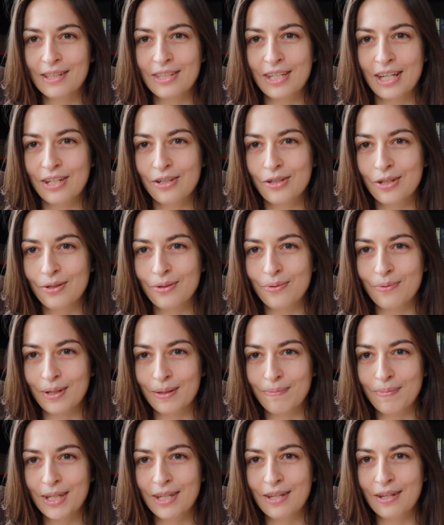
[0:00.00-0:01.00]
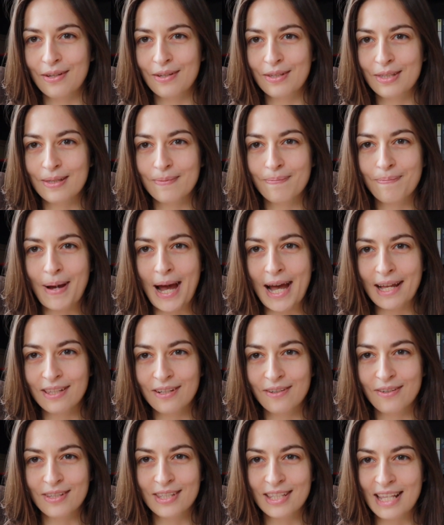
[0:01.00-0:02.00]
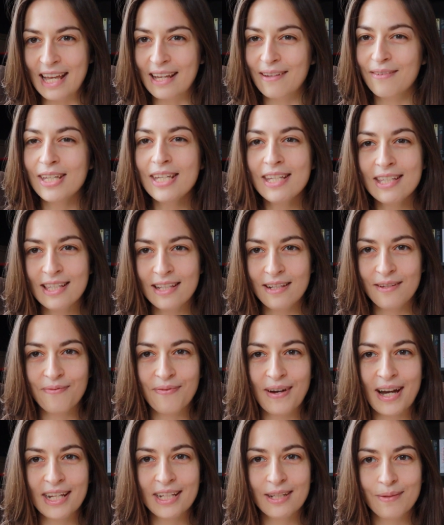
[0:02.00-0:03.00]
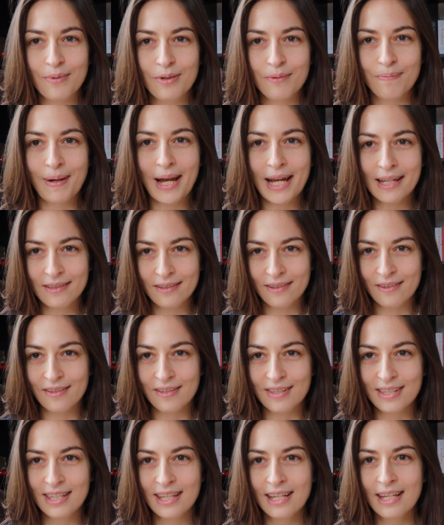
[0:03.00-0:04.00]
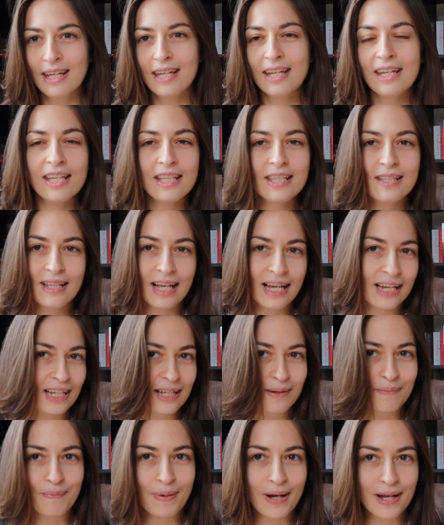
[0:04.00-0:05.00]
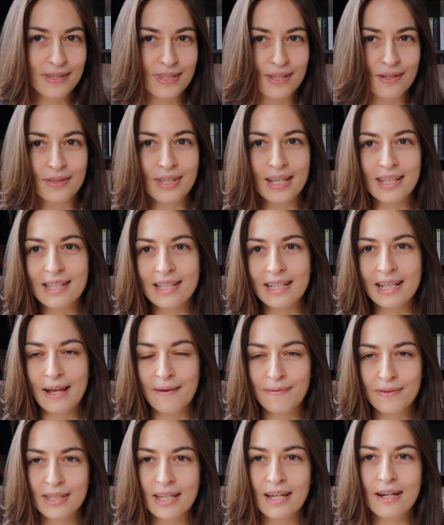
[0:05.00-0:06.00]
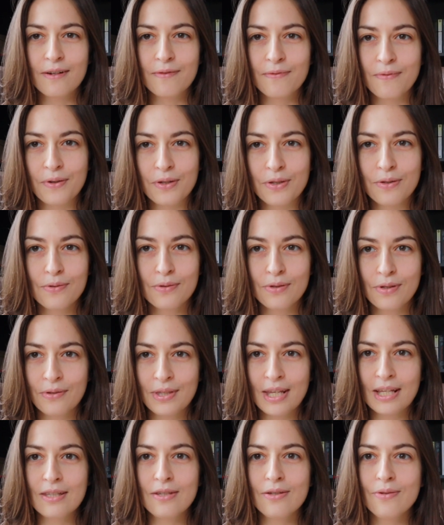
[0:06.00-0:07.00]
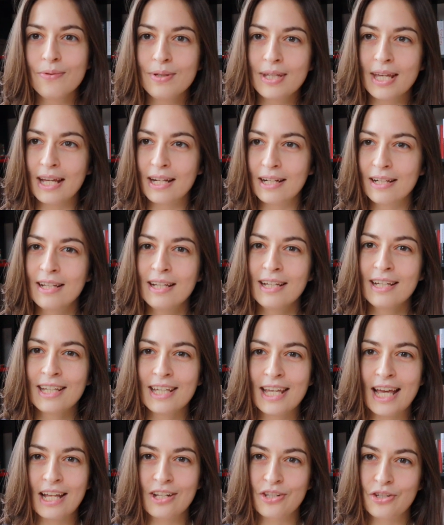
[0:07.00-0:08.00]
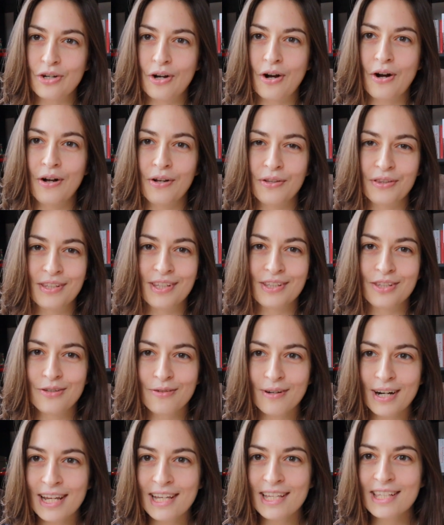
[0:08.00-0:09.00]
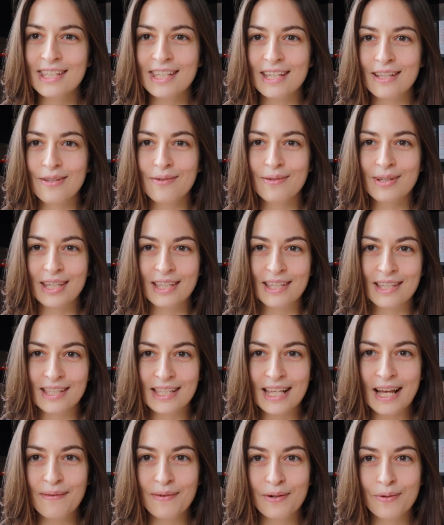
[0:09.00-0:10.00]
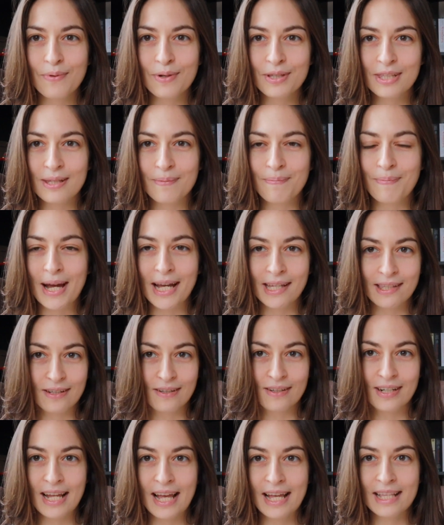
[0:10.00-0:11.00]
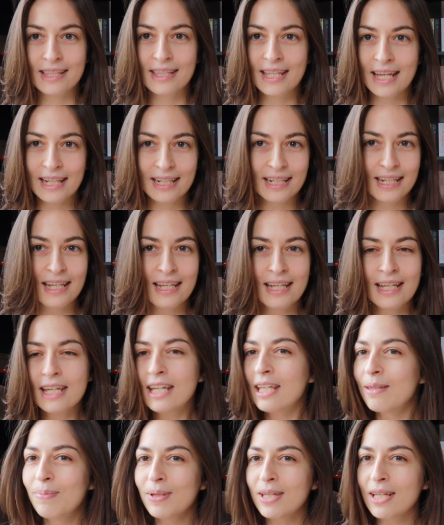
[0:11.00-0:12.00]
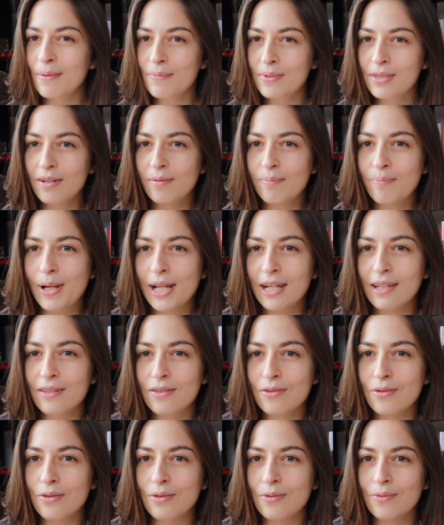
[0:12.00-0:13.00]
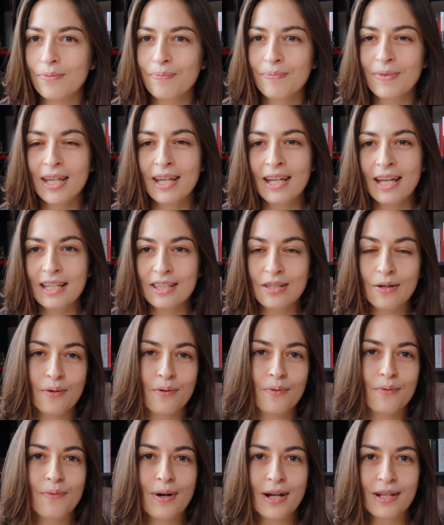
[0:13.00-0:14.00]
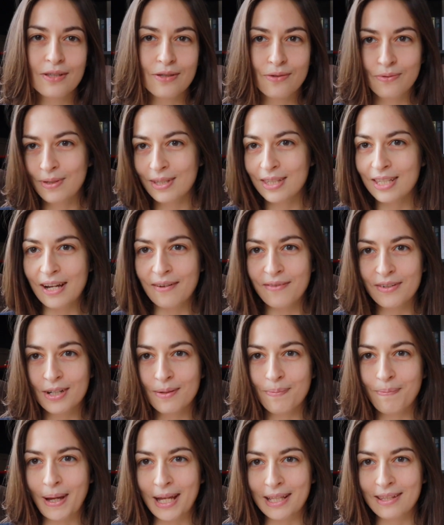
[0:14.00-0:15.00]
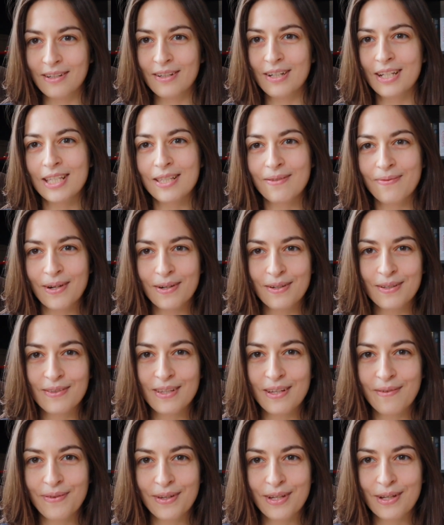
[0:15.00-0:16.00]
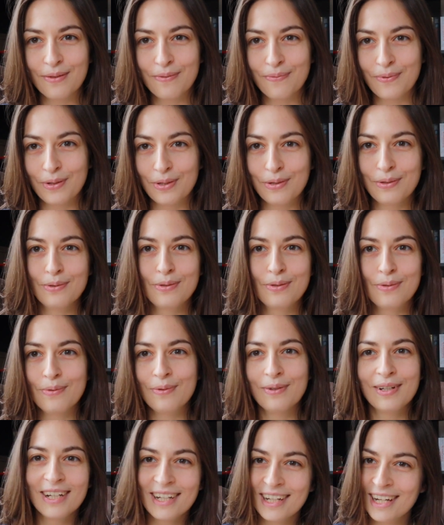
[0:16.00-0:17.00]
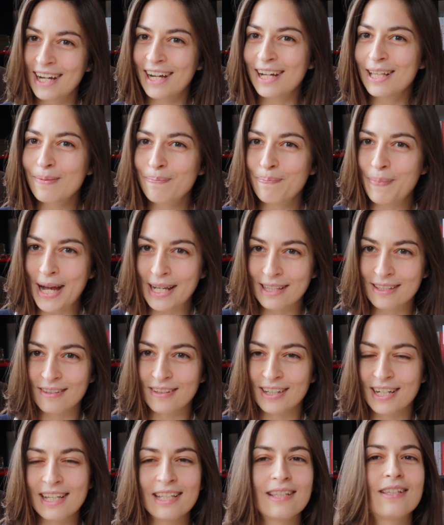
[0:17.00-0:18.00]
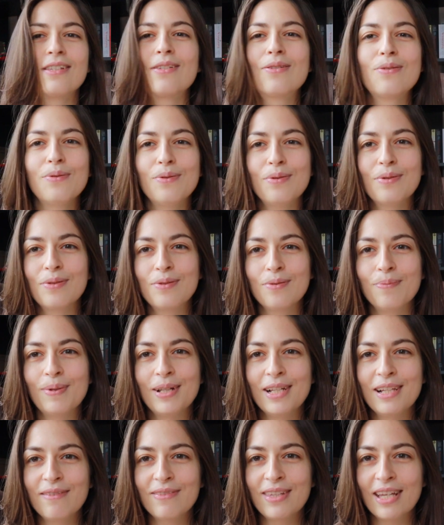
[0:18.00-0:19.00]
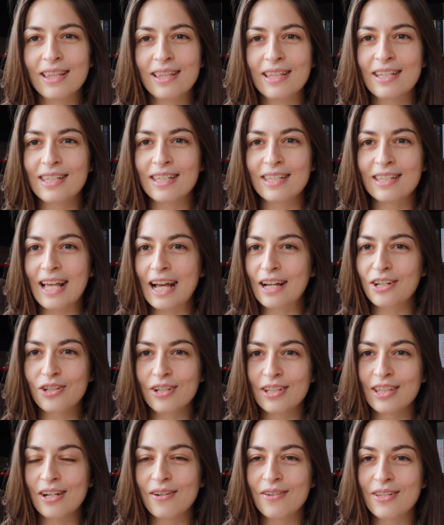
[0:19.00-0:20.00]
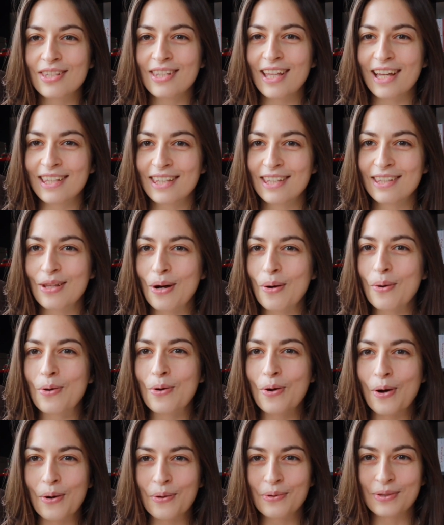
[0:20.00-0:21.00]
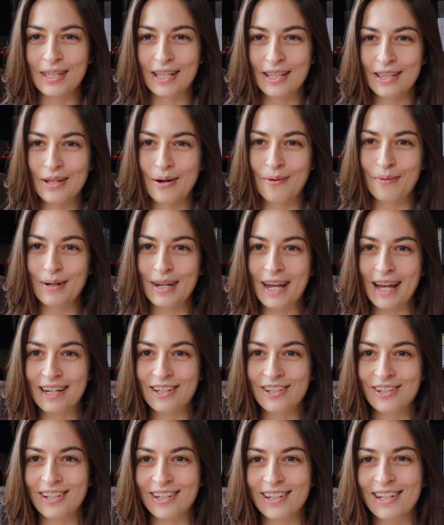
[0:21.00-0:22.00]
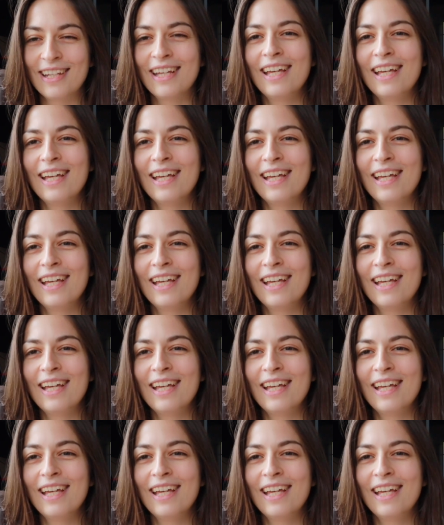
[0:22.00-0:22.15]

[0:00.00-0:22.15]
attention to it because patterns like easily findable patterns it's like a puzzle that's left there for you so that you can catch on the trace and you can discover what's the pattern and then it becomes compelling to you. So once you discover the pattern, it's very difficult for you to unpattern it to to believe that this is actually there is not no cause and no reaction